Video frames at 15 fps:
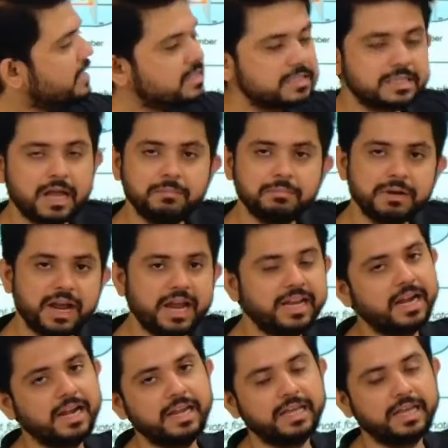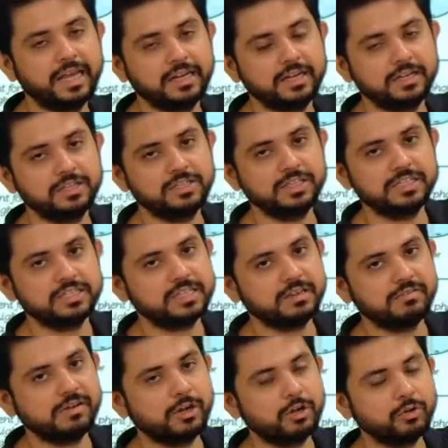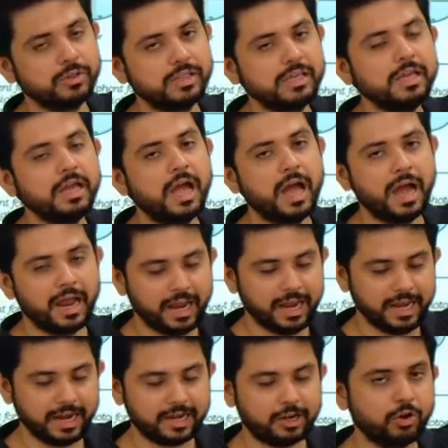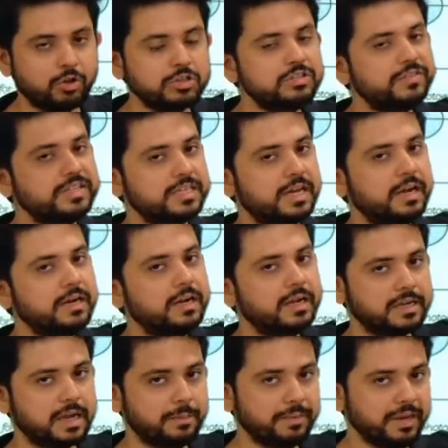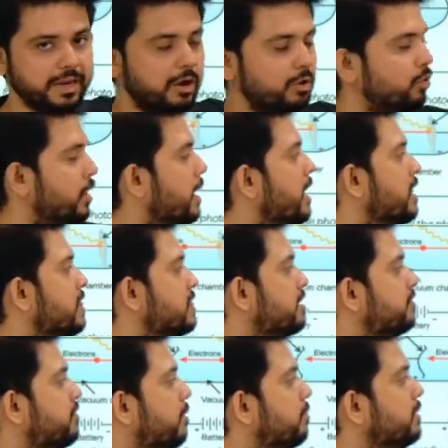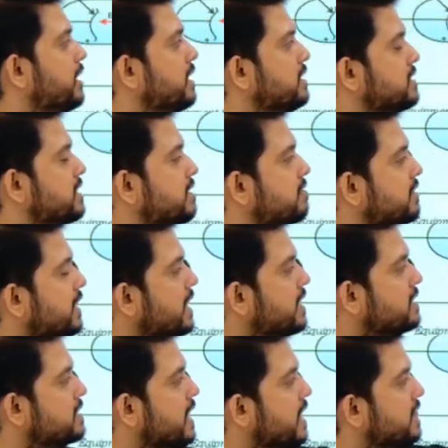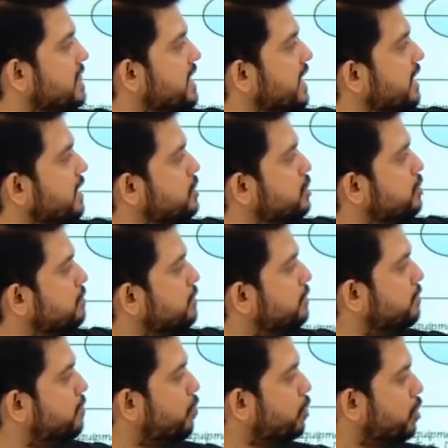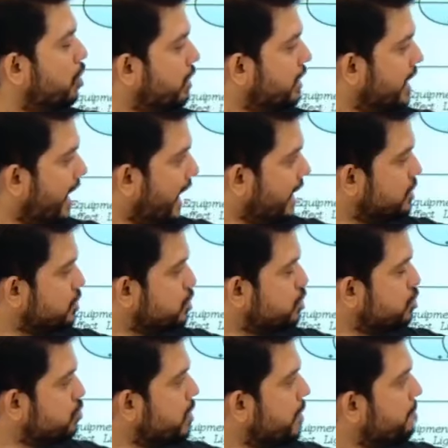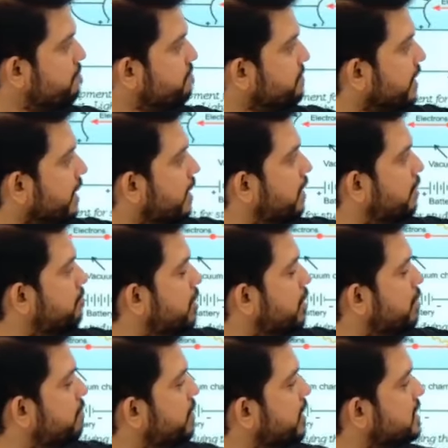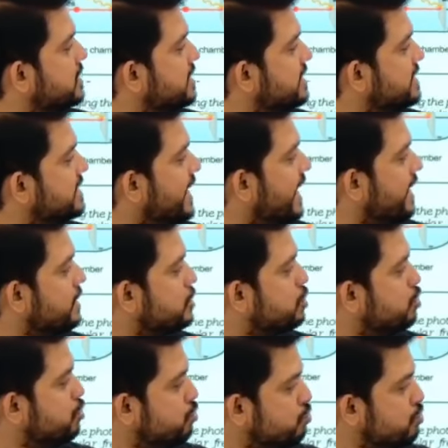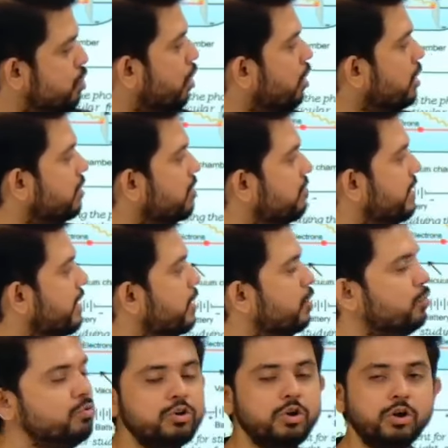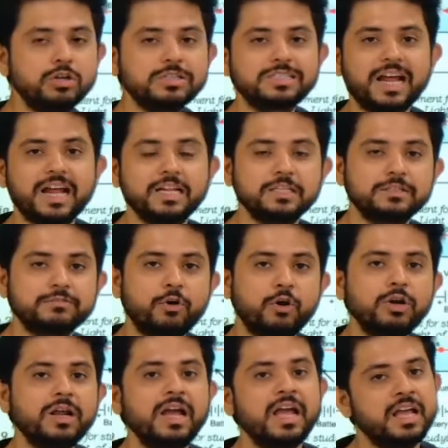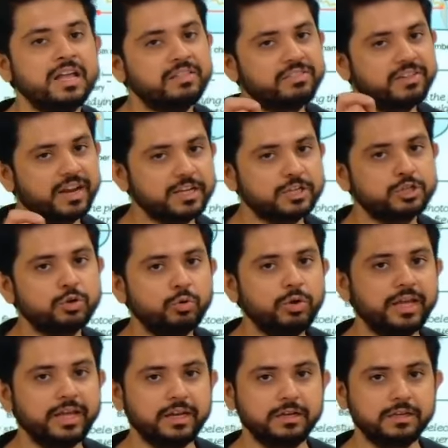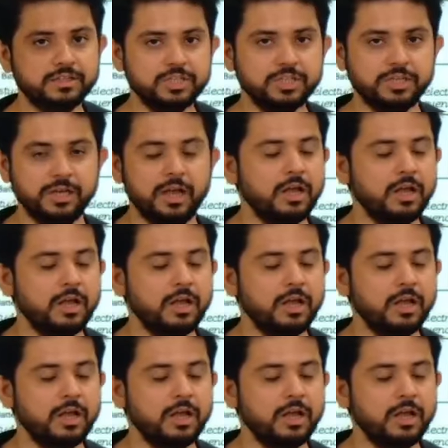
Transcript: some kinetic energy is given to the electrons which are coming out. The formula is given as the energy of the photon h nu, work function is h nu naught, where nu naught stands for threshold energy,